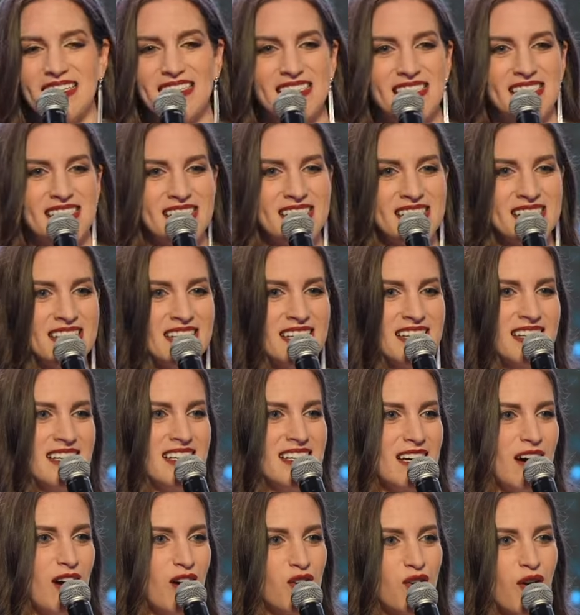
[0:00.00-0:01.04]
us
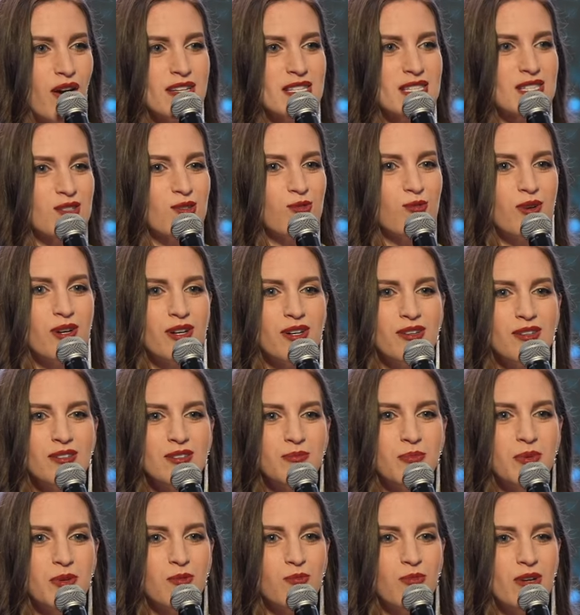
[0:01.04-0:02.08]
across the
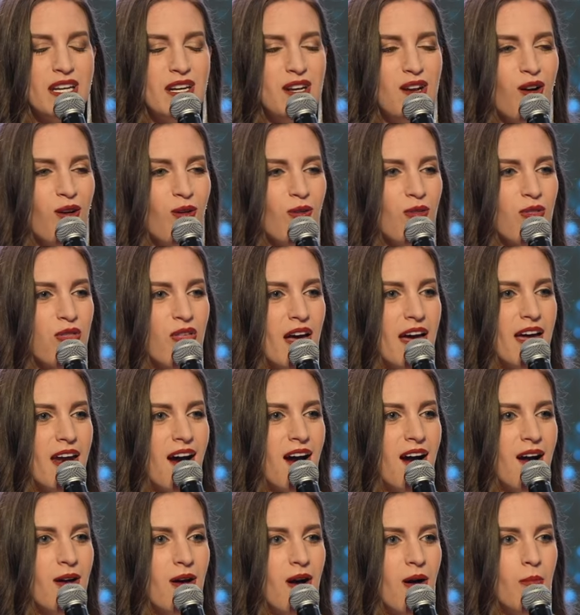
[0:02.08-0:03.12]
world, but we know that
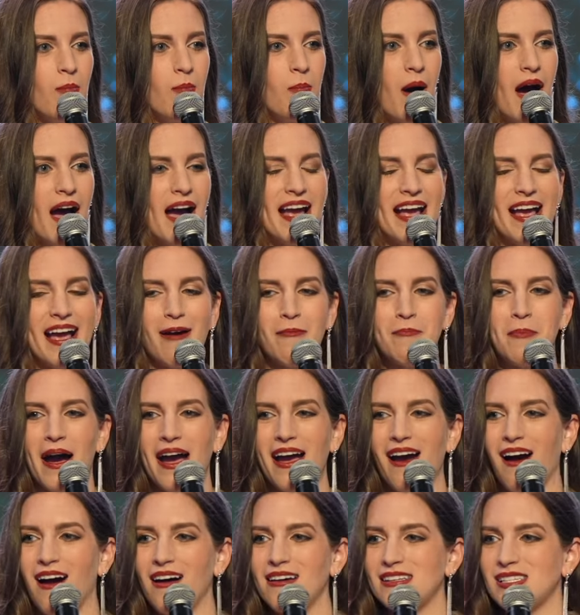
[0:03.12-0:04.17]
by
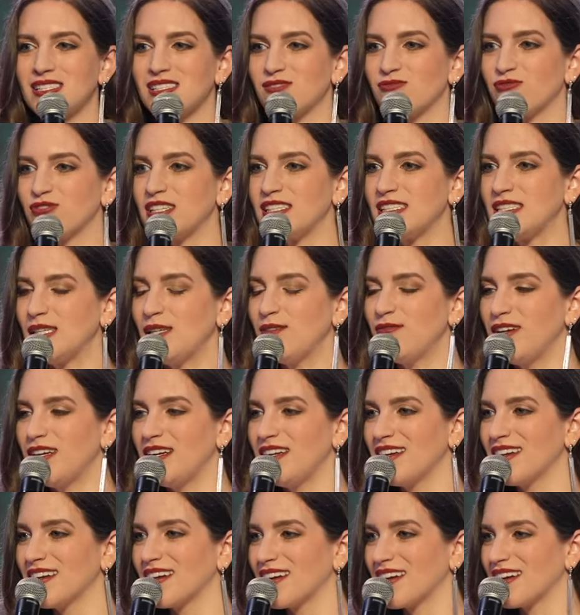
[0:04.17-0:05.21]
us
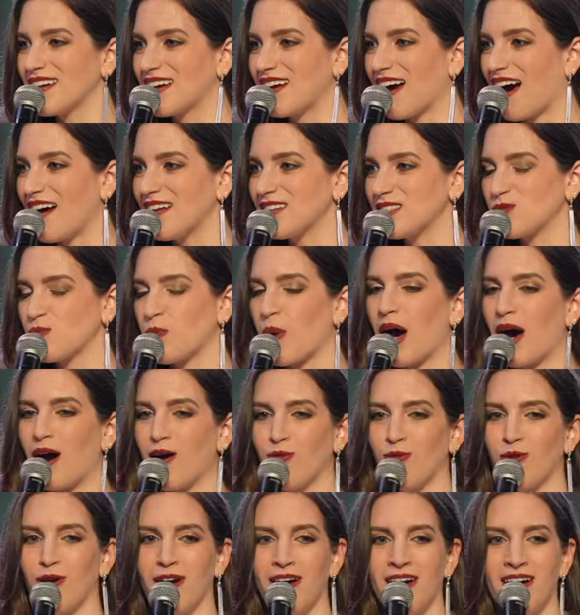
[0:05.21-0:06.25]
receiving God's
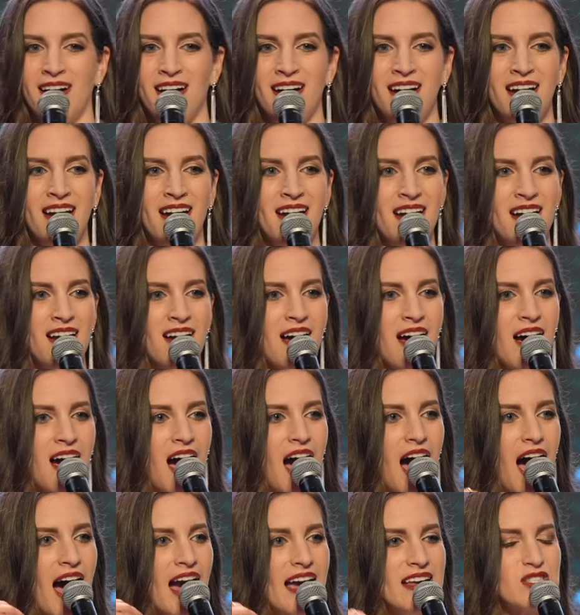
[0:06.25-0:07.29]
power,
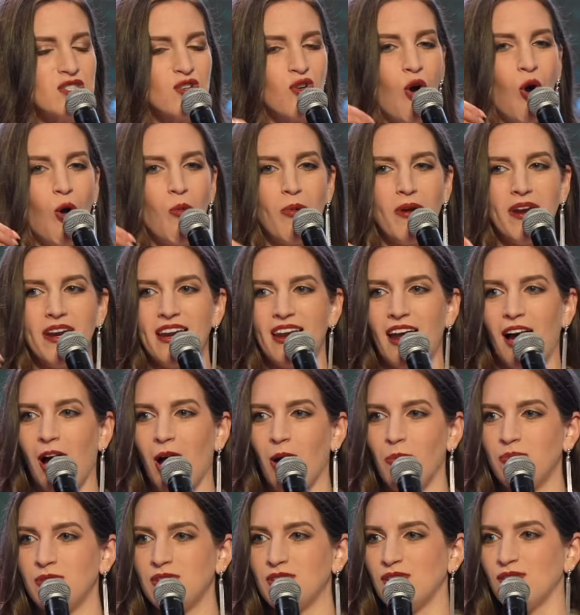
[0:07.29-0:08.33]
eyes are opening
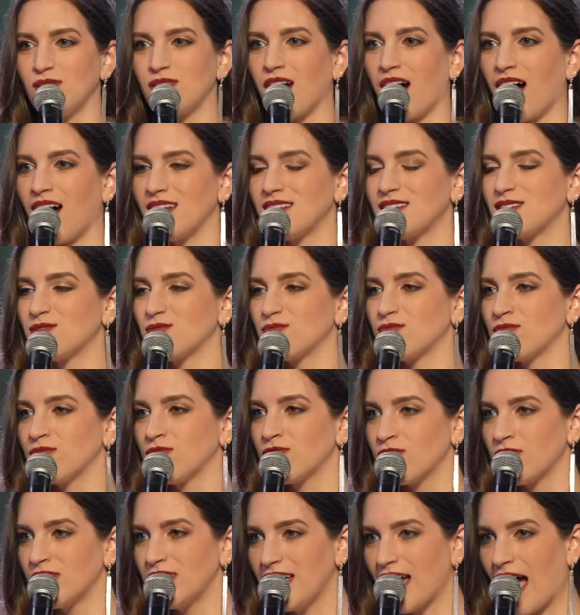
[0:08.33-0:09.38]
up to God's
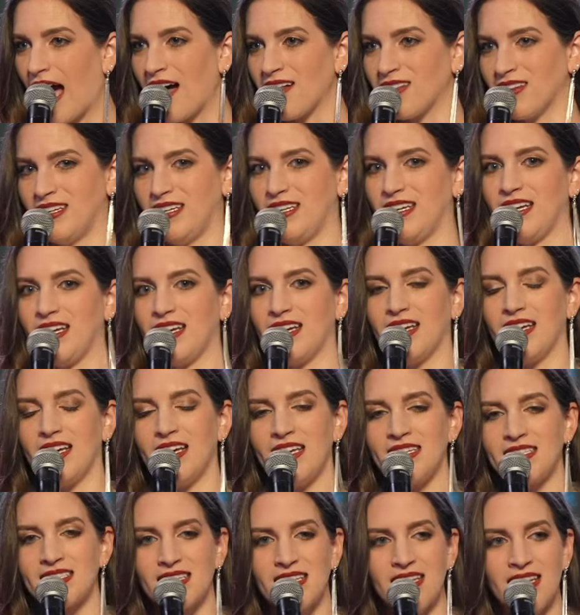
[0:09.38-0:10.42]
reality,
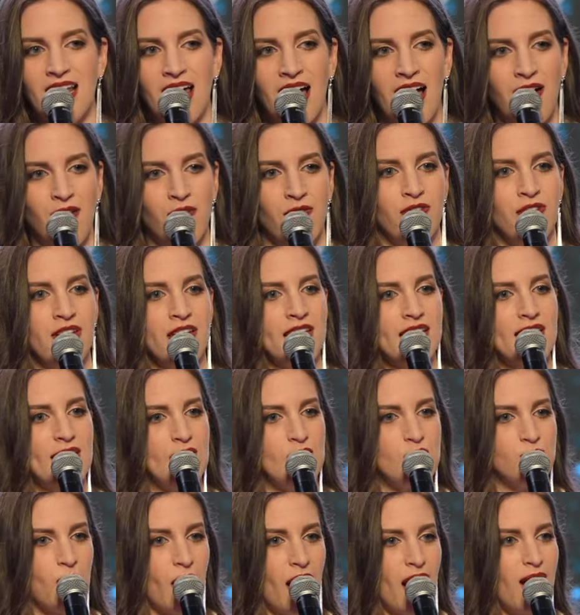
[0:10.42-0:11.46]
his love,
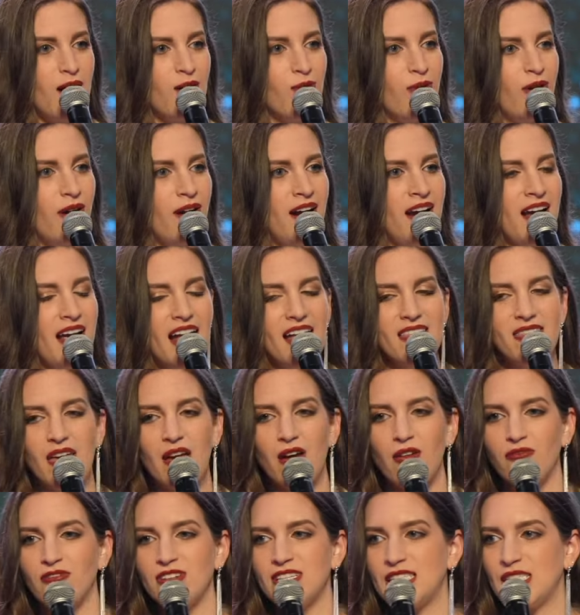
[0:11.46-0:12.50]
his power. And
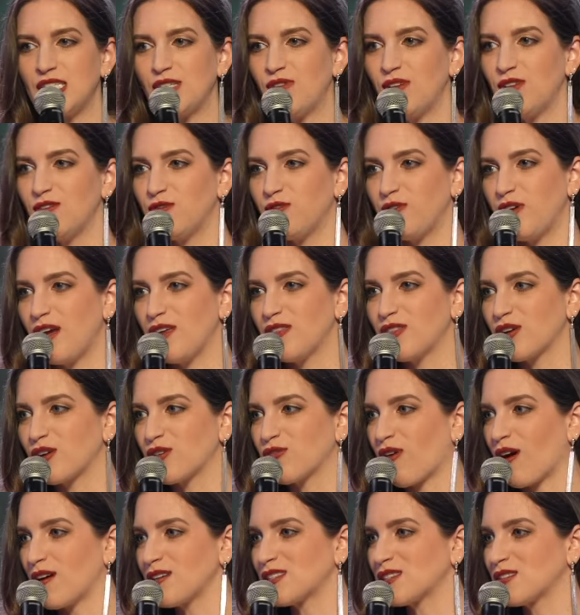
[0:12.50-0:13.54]
they are receiving faith
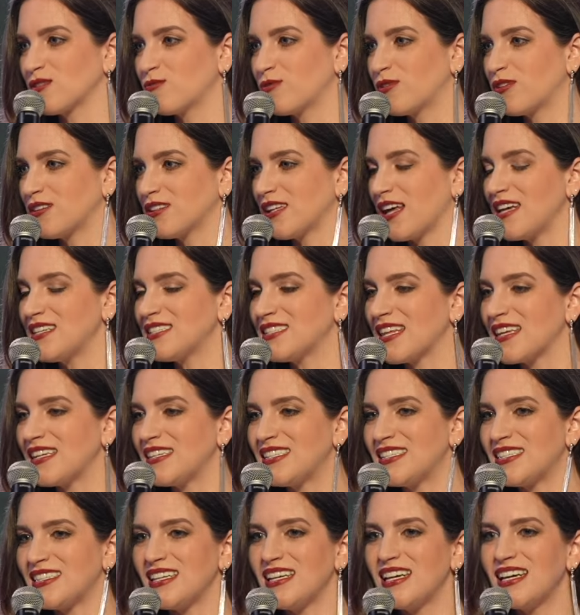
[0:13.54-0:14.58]
across the world as they
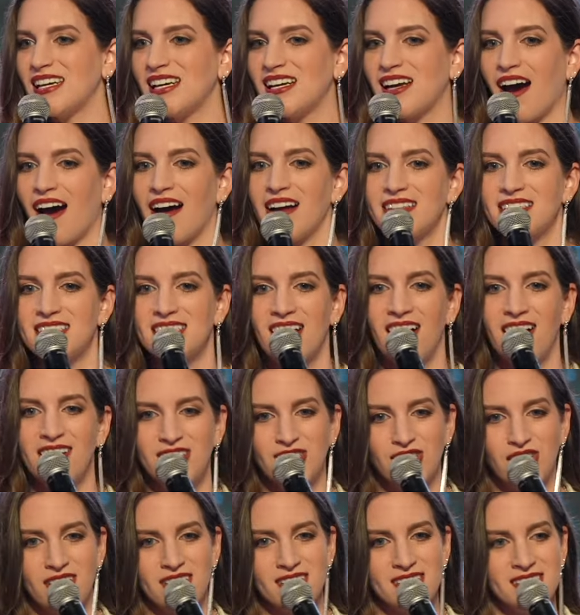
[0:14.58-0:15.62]
see God
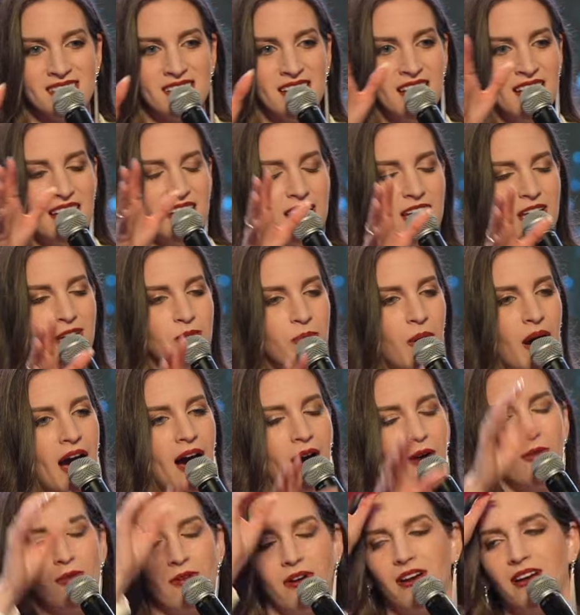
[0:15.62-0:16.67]
touch us in
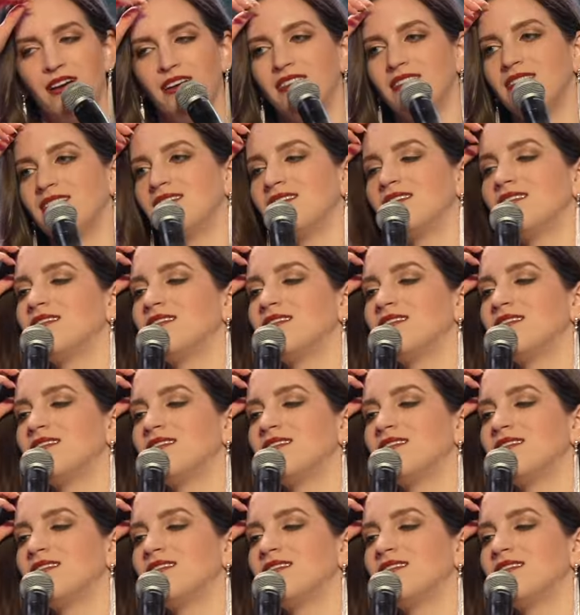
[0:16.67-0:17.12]
power.